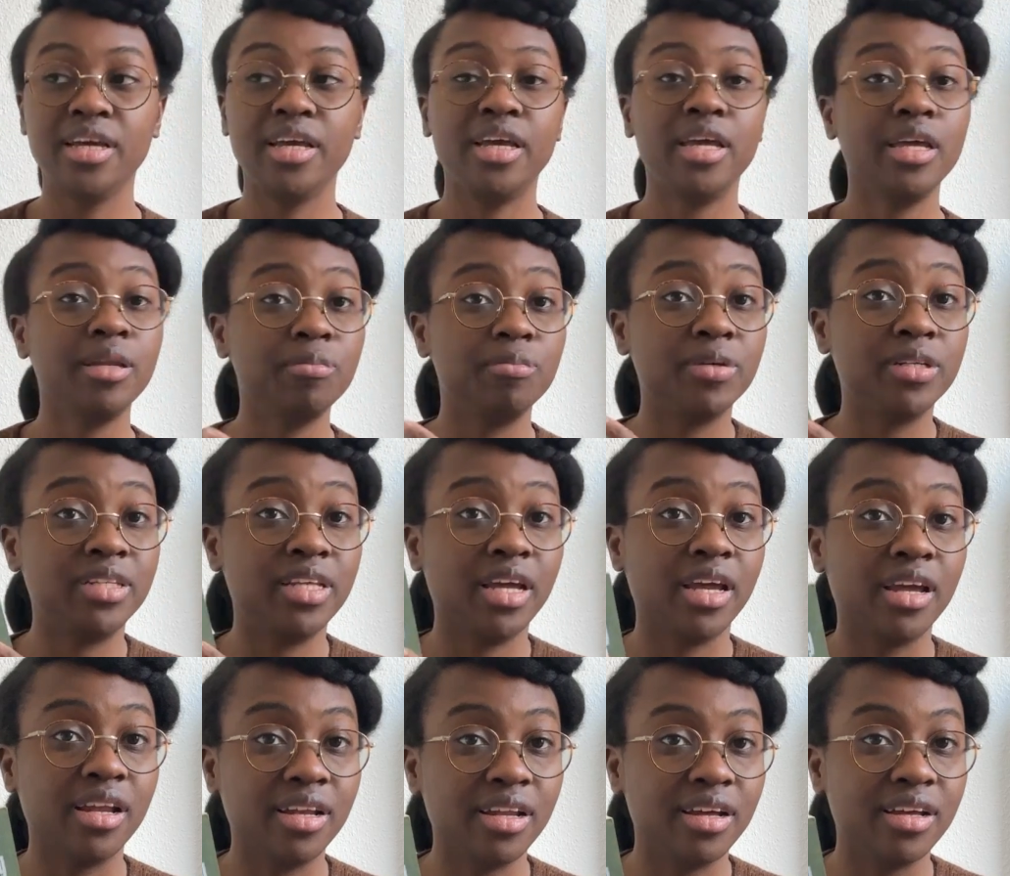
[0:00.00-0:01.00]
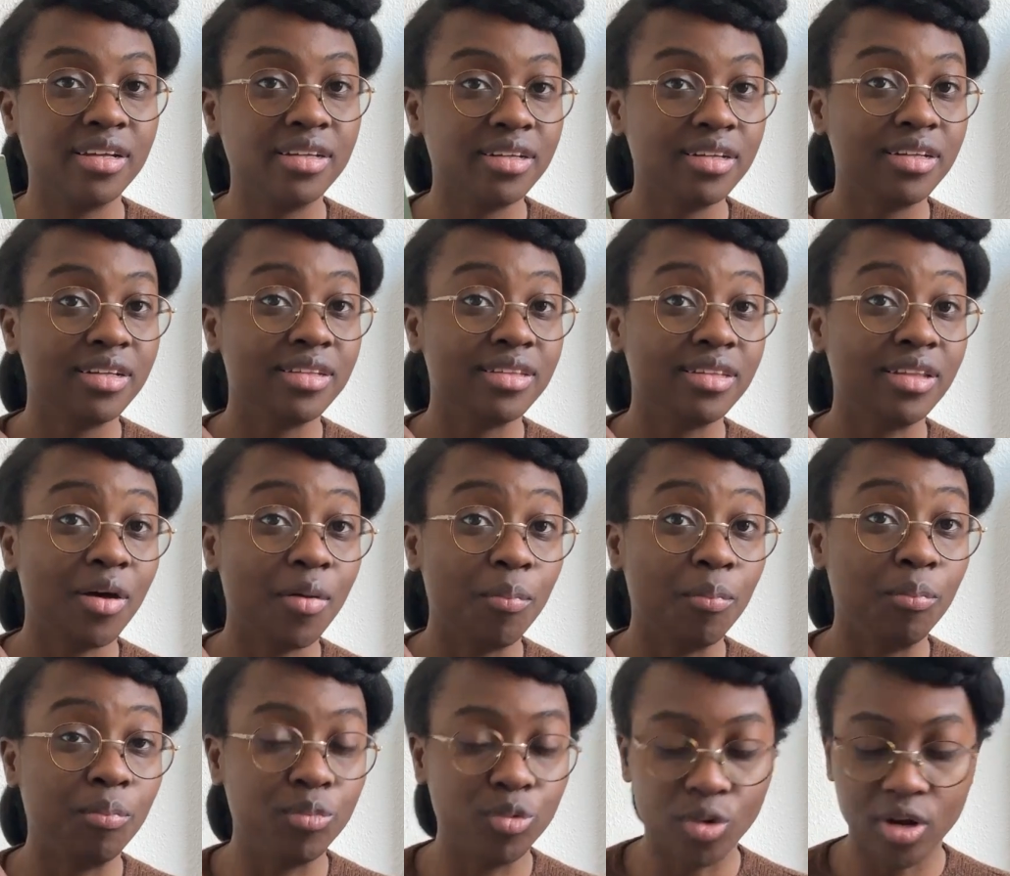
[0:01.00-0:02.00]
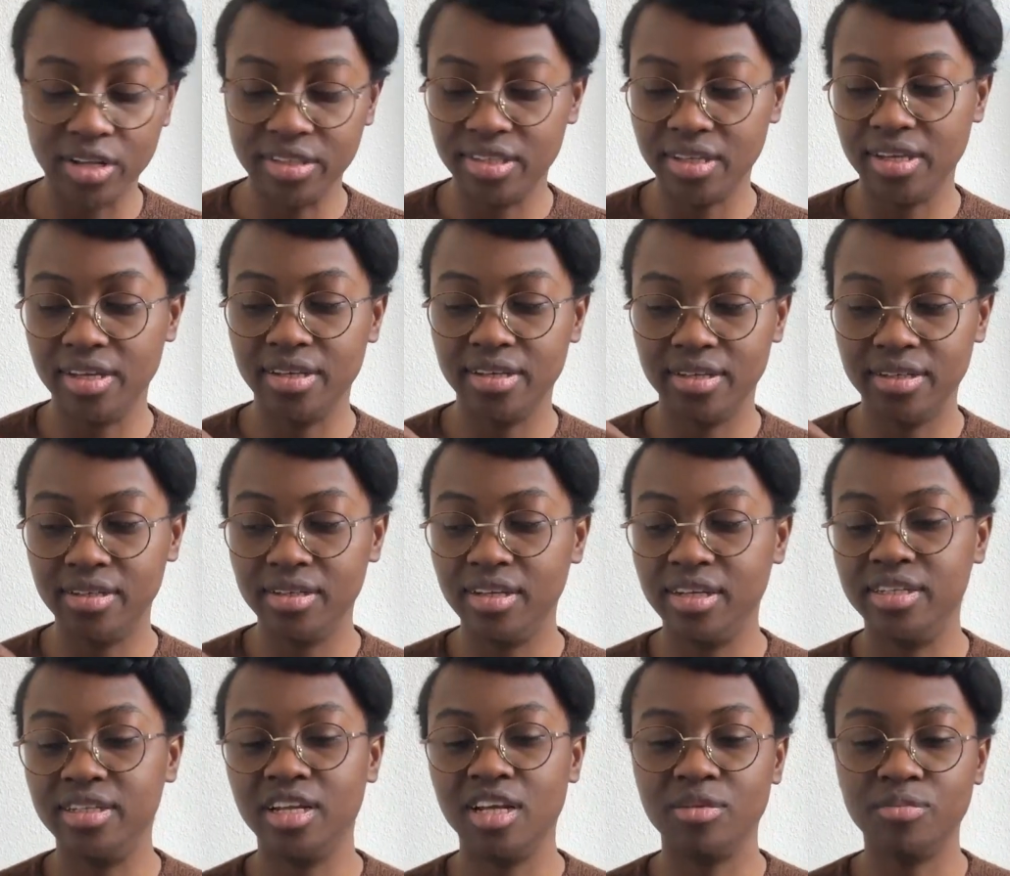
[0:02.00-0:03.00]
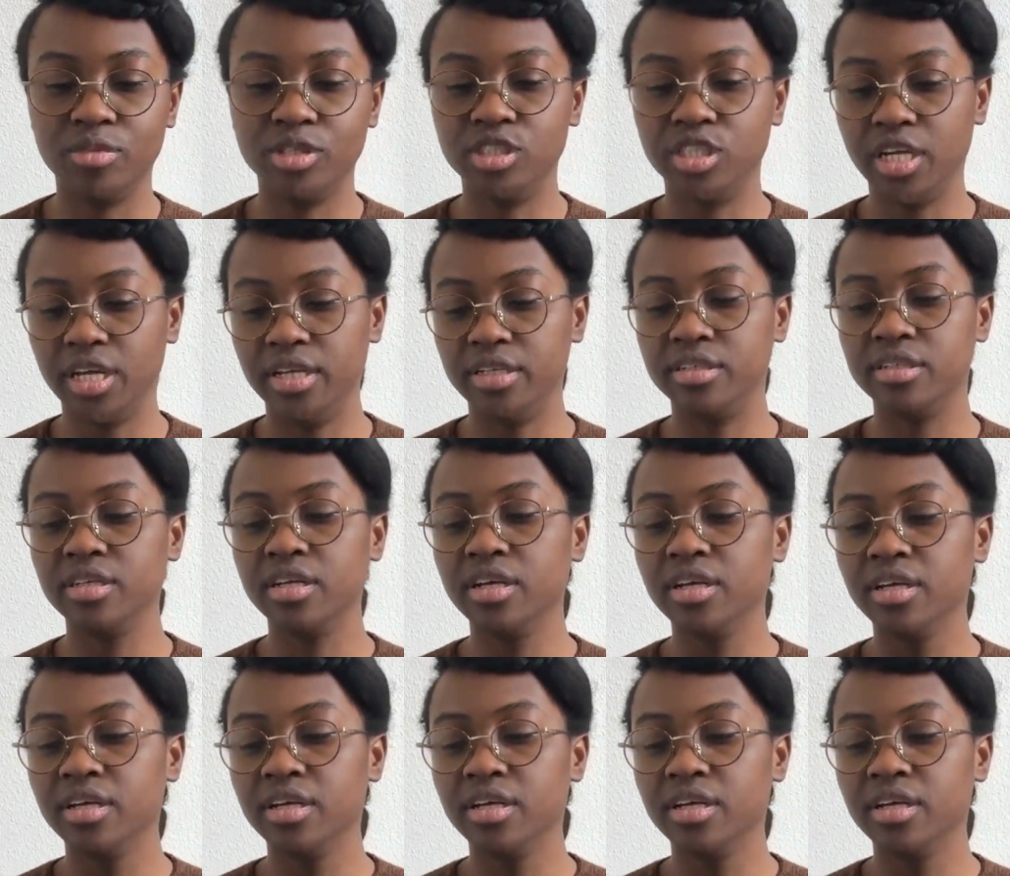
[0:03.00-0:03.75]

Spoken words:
in particular the Brother knitting machine.